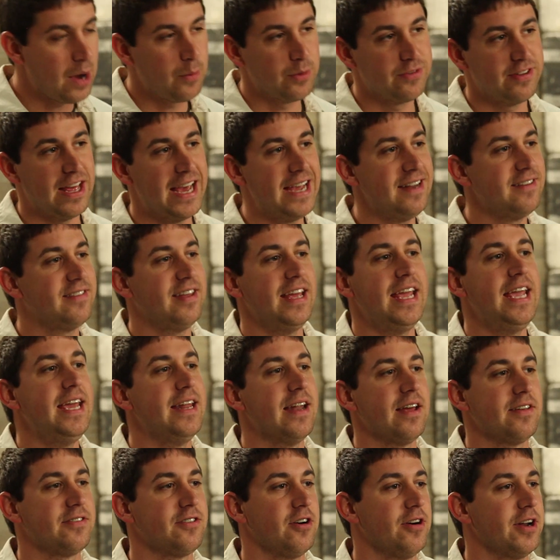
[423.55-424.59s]
I was 18,
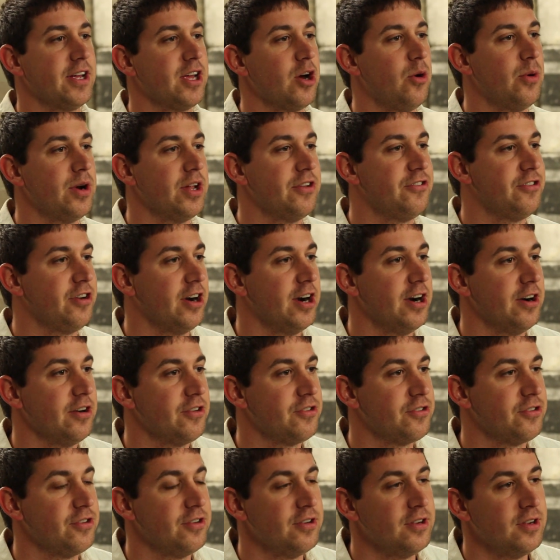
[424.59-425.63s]
I started going to
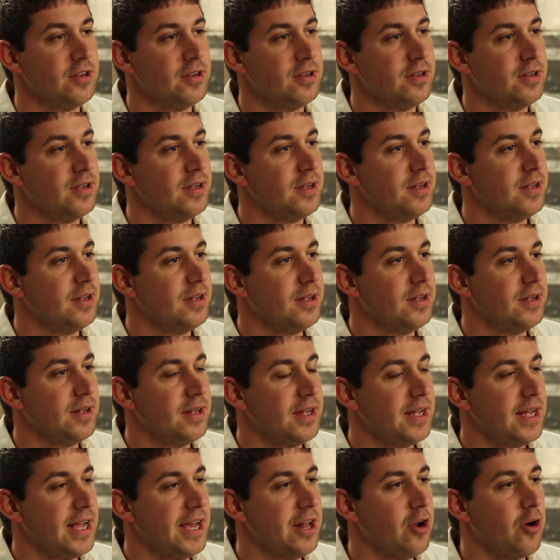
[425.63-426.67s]
church,
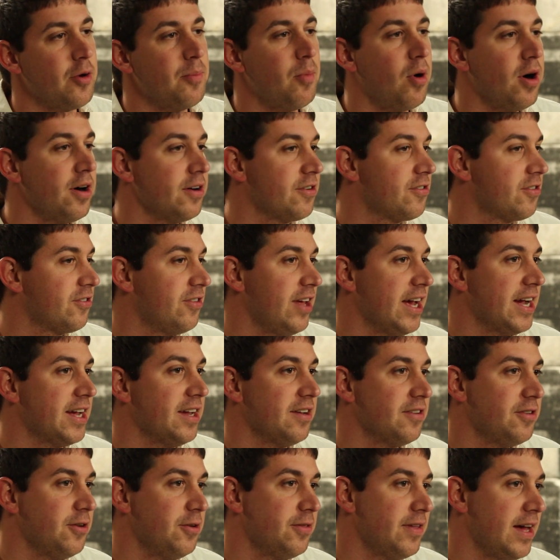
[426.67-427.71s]
and on March
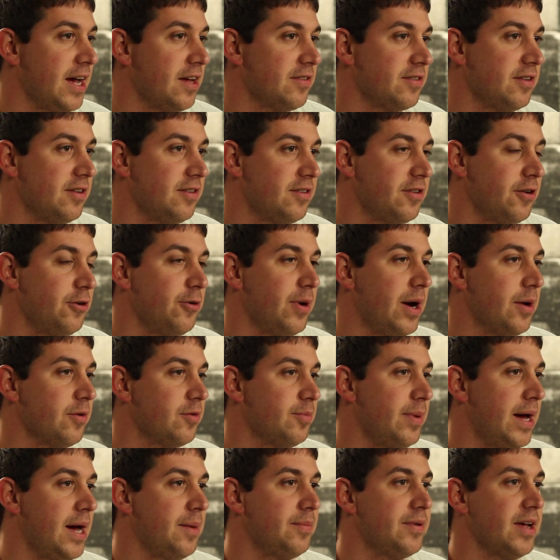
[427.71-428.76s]
2nd, 2002, I was
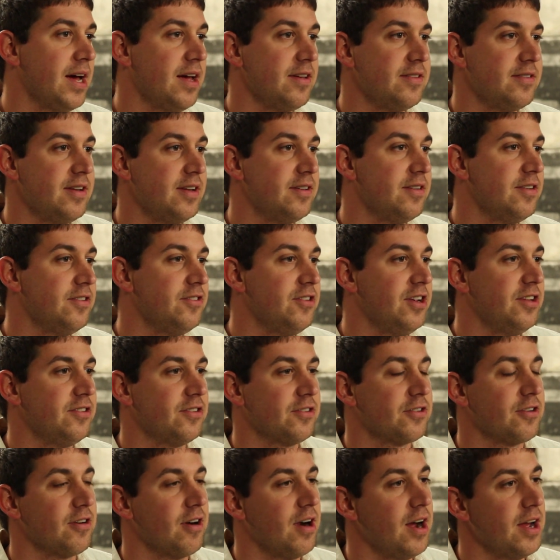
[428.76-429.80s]
baptized into
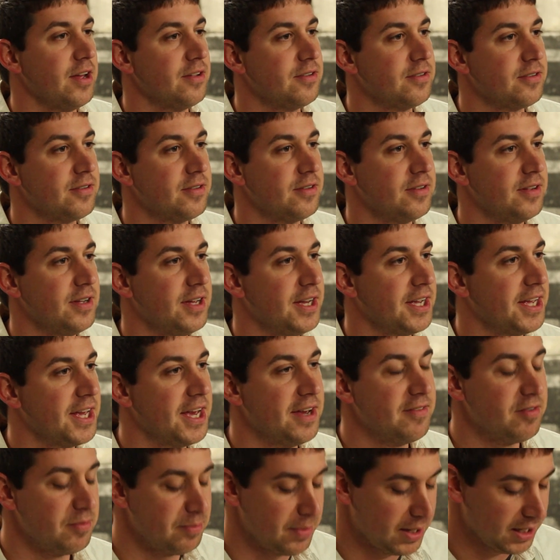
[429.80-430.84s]
Jesus Christ and
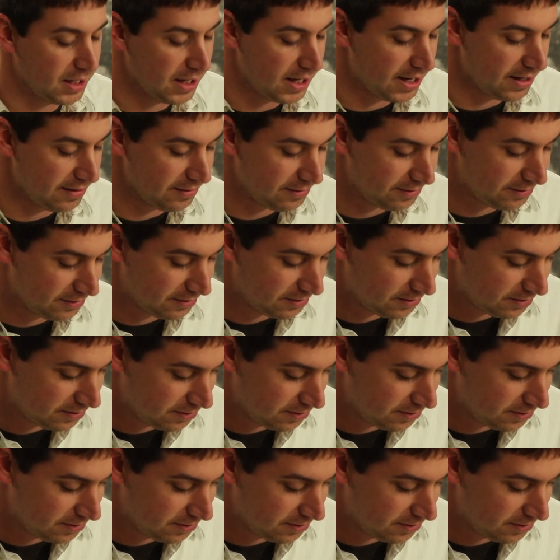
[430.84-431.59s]
gave Him my life.